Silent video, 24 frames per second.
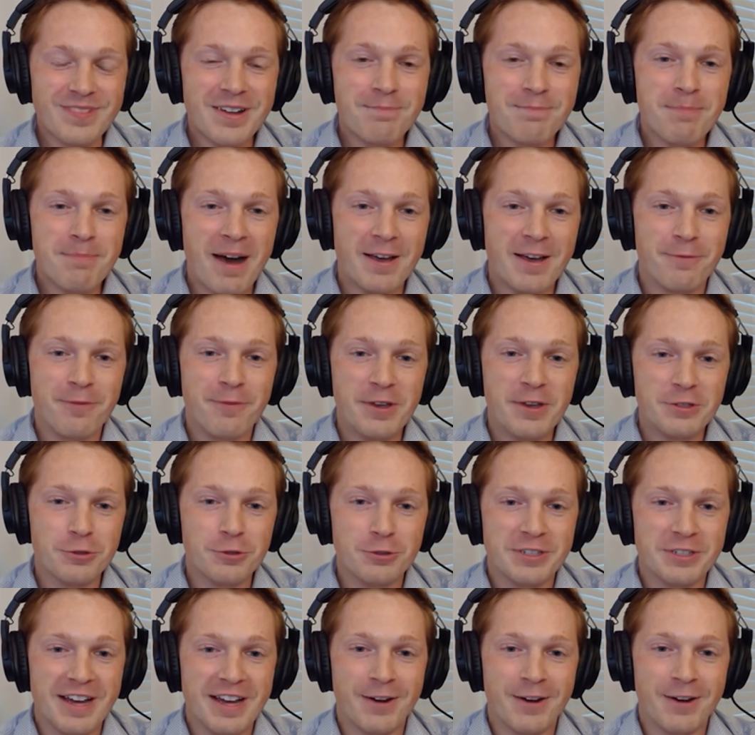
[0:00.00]
My
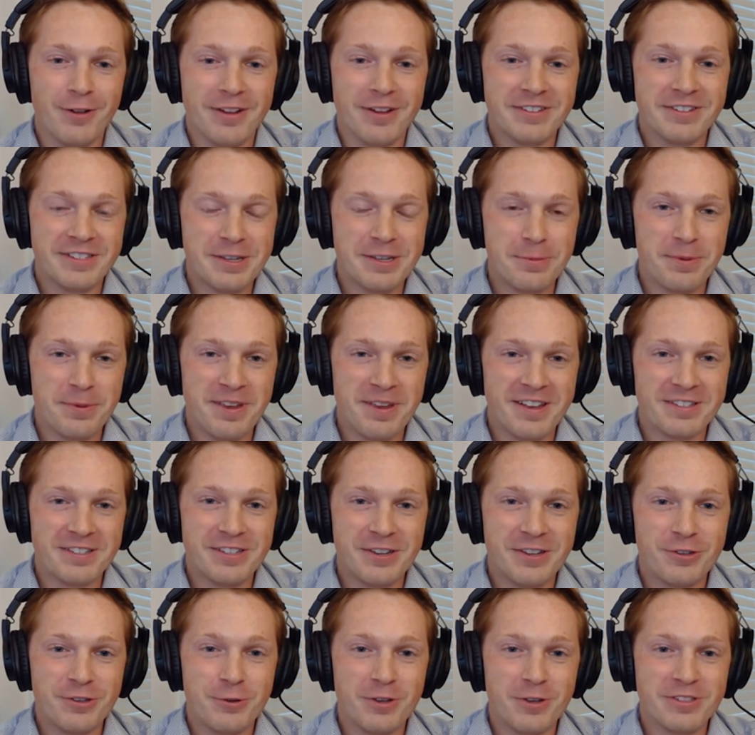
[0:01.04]
official title at C P E S
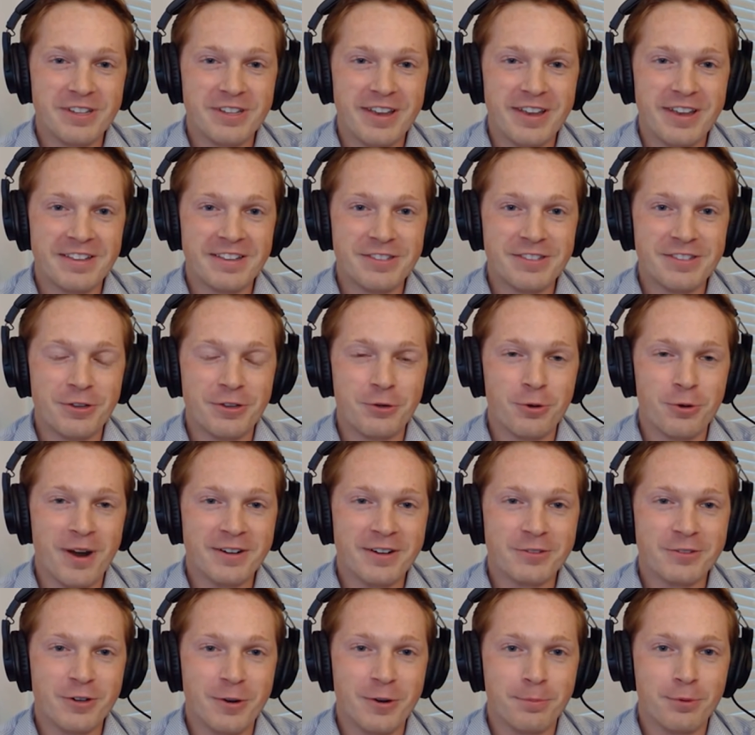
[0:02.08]
N U S A is the
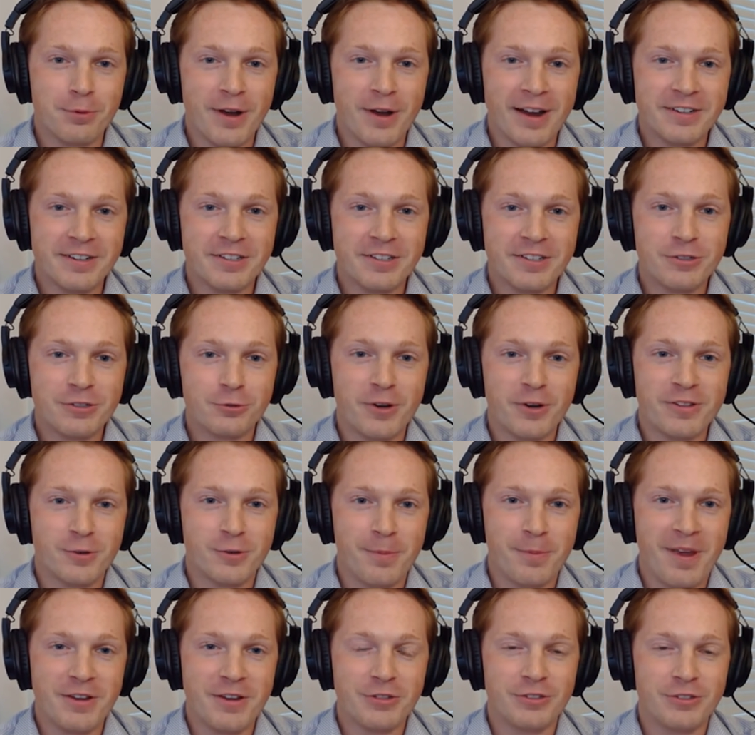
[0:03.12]
Director of Practice
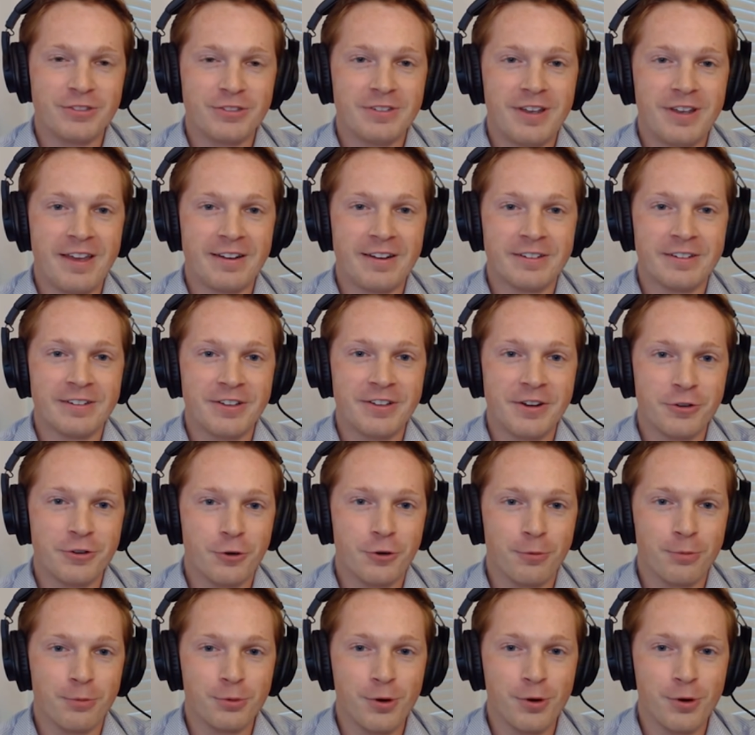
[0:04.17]
Transformation and Clinical